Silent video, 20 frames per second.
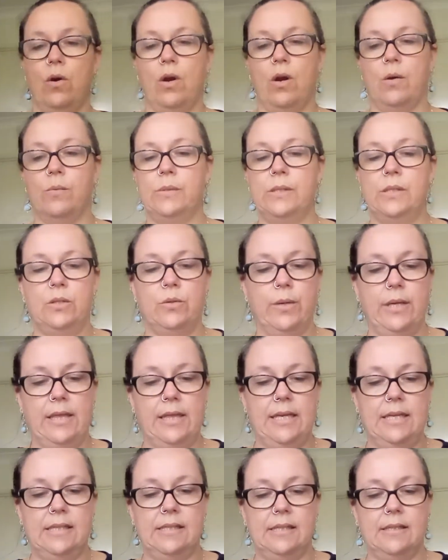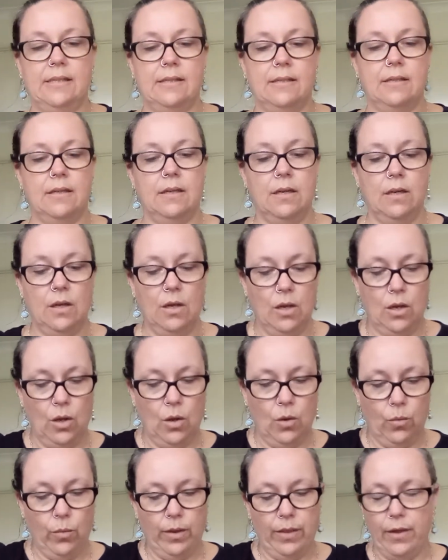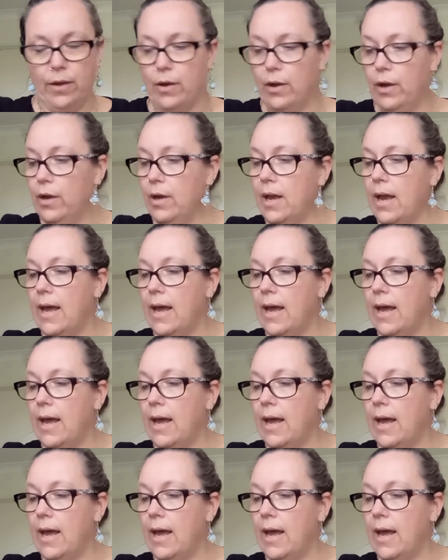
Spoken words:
was doing this with her,